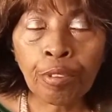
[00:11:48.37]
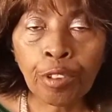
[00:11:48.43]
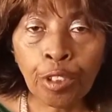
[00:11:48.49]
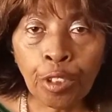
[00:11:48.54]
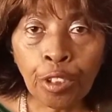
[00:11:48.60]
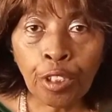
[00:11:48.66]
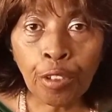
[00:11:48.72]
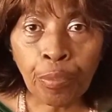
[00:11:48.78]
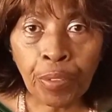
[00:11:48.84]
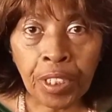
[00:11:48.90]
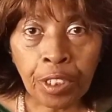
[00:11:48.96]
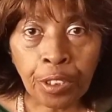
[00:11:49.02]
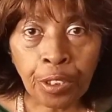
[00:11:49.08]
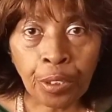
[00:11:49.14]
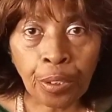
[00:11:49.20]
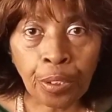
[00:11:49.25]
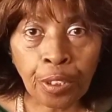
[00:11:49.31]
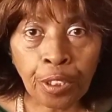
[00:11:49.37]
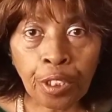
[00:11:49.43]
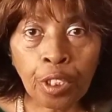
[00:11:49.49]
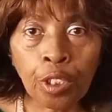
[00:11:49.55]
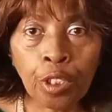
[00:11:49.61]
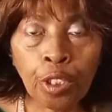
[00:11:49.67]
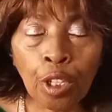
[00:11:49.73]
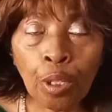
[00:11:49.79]
do your research,
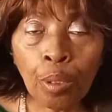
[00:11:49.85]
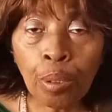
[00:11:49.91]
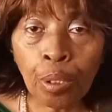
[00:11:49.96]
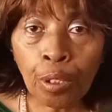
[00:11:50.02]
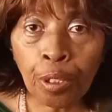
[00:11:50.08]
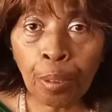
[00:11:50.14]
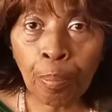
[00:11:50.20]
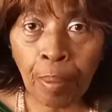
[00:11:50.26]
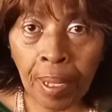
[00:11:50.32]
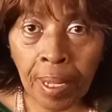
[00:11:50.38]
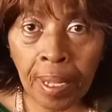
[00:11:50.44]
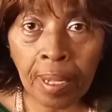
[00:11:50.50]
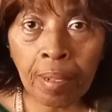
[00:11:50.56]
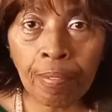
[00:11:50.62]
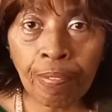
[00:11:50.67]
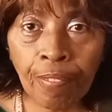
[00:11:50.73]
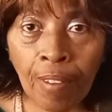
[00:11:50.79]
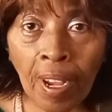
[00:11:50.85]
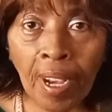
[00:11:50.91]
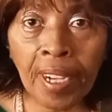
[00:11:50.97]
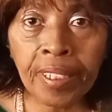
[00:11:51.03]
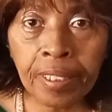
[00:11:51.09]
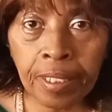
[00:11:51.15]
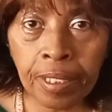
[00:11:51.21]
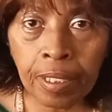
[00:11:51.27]
know who to pick,
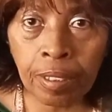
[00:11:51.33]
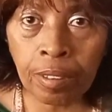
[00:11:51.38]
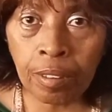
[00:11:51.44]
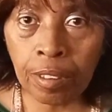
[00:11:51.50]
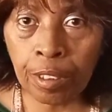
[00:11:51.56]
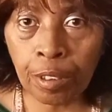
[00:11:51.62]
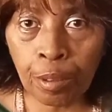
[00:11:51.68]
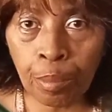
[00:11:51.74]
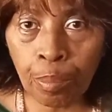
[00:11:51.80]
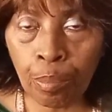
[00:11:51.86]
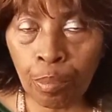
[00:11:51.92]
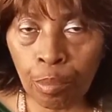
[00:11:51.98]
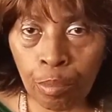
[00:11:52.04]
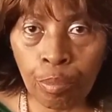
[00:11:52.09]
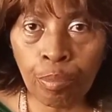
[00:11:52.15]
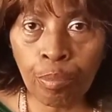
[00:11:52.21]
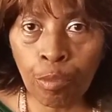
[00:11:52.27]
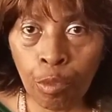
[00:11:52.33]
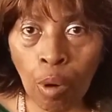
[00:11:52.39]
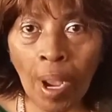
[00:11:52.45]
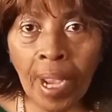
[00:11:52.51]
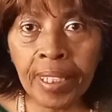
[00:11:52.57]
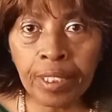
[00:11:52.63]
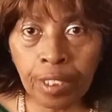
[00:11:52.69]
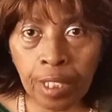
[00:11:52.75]
find the
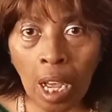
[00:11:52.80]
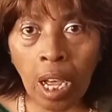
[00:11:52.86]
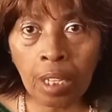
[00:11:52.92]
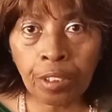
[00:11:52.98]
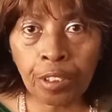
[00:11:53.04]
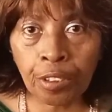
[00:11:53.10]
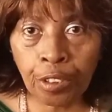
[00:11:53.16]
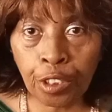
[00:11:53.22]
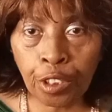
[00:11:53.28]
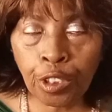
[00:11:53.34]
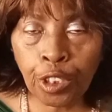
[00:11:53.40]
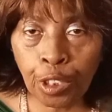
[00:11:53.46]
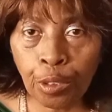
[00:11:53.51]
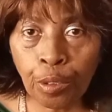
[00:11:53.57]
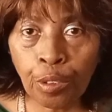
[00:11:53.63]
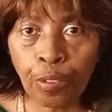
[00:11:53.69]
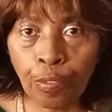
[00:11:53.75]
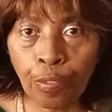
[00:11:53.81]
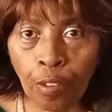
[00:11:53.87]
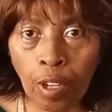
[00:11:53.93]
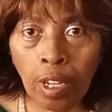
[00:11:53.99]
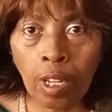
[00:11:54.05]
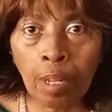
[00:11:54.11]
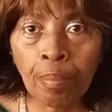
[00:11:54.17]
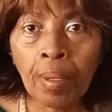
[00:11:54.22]
right doctor to choose
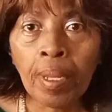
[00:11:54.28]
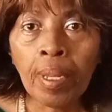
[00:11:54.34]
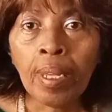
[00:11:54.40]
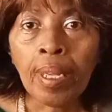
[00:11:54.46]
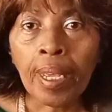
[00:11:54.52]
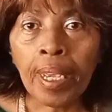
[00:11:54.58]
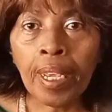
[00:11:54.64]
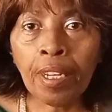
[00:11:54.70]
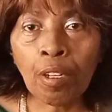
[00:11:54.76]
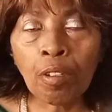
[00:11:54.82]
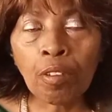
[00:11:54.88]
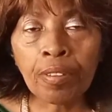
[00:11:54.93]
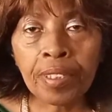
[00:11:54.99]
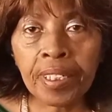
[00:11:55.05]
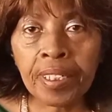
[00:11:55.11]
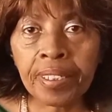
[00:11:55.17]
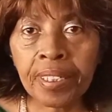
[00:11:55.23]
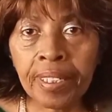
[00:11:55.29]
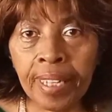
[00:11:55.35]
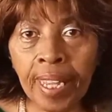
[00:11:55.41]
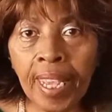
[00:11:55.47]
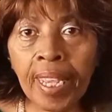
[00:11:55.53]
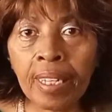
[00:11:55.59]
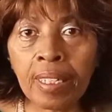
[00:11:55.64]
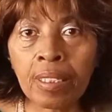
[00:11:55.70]
from, and all this and
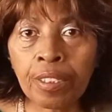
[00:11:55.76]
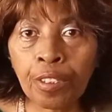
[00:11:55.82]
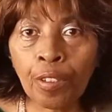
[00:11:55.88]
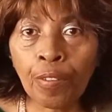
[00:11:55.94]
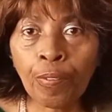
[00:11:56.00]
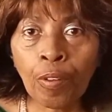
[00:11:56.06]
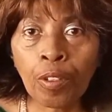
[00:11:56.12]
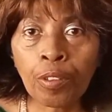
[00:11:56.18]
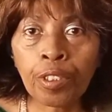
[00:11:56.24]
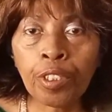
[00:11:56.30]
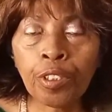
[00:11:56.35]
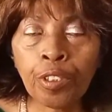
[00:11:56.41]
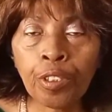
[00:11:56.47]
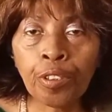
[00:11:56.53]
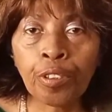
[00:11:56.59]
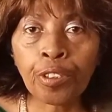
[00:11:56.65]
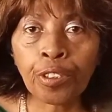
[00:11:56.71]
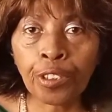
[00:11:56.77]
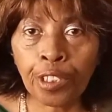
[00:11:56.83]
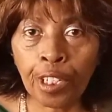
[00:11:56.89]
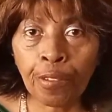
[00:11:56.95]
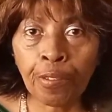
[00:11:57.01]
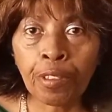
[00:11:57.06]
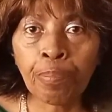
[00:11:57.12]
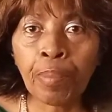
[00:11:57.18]
that and so forth, to do the
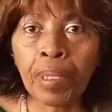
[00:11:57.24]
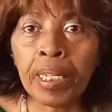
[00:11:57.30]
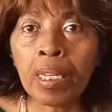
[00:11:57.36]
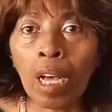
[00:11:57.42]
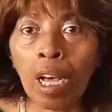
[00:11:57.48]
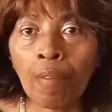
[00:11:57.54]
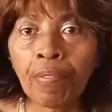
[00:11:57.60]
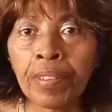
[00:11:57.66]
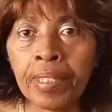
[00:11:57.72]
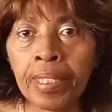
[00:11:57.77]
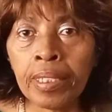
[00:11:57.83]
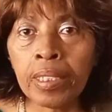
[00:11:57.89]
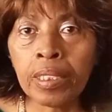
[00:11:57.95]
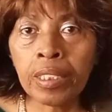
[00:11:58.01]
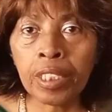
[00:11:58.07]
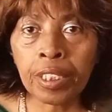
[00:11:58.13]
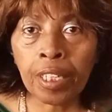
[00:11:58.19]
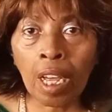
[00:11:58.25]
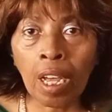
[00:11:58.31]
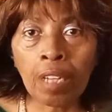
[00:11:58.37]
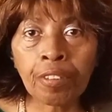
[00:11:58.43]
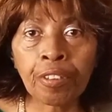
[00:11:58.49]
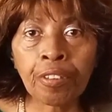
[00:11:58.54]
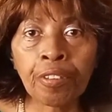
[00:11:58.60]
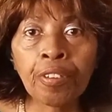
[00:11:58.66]
service. Be confident in the
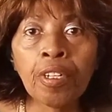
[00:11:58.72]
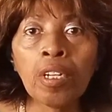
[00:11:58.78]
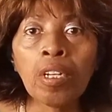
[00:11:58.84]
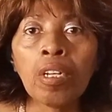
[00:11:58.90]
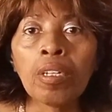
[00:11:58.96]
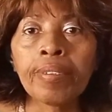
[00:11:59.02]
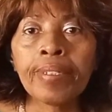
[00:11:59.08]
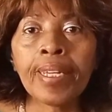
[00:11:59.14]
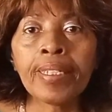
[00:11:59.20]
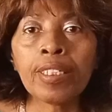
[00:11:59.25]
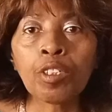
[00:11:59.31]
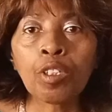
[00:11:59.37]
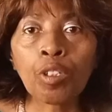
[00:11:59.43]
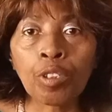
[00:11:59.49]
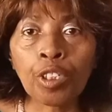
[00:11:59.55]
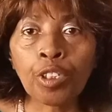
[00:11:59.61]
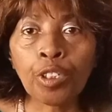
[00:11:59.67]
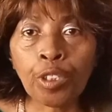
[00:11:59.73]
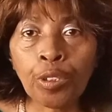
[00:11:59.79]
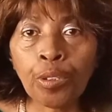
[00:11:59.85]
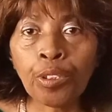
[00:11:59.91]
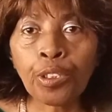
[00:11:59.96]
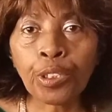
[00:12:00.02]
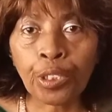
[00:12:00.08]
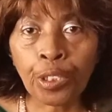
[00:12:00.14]
doctor that is going to
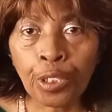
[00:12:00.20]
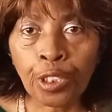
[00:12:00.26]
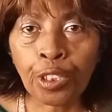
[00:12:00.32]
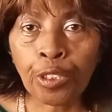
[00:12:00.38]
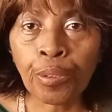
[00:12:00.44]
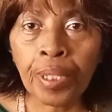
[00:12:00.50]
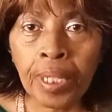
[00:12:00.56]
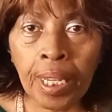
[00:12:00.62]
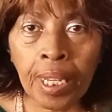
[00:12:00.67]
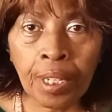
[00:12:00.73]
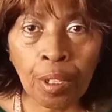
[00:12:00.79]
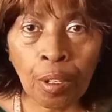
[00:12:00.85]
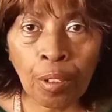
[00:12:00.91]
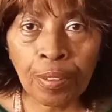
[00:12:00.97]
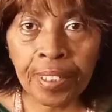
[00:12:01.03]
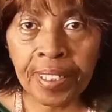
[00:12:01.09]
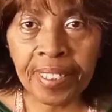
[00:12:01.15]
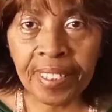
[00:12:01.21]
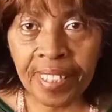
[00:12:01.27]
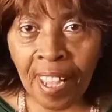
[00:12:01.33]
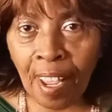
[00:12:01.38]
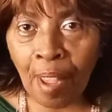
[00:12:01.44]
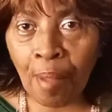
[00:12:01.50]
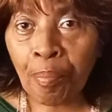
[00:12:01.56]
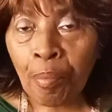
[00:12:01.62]
do the surgery and all this and
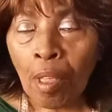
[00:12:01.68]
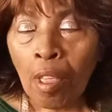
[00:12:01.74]
that.